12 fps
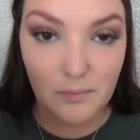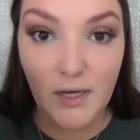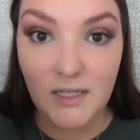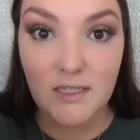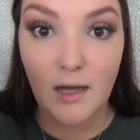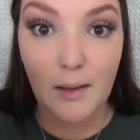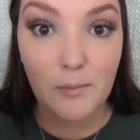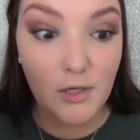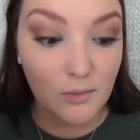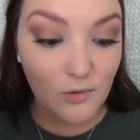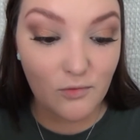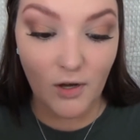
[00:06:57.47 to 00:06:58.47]
But I'm
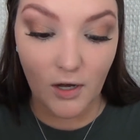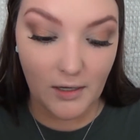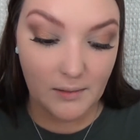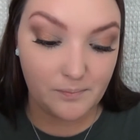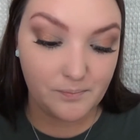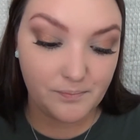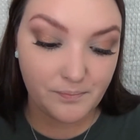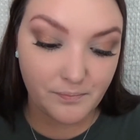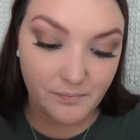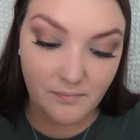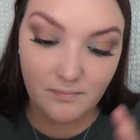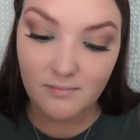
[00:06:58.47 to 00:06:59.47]
gonna move on.
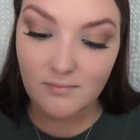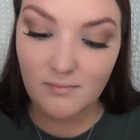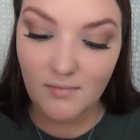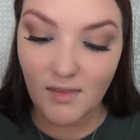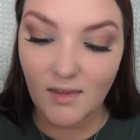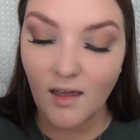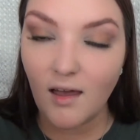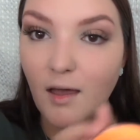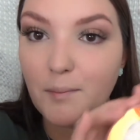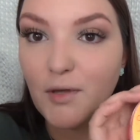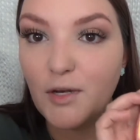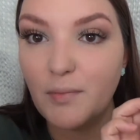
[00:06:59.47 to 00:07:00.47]

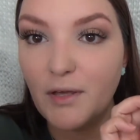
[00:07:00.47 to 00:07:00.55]
I'm gonna be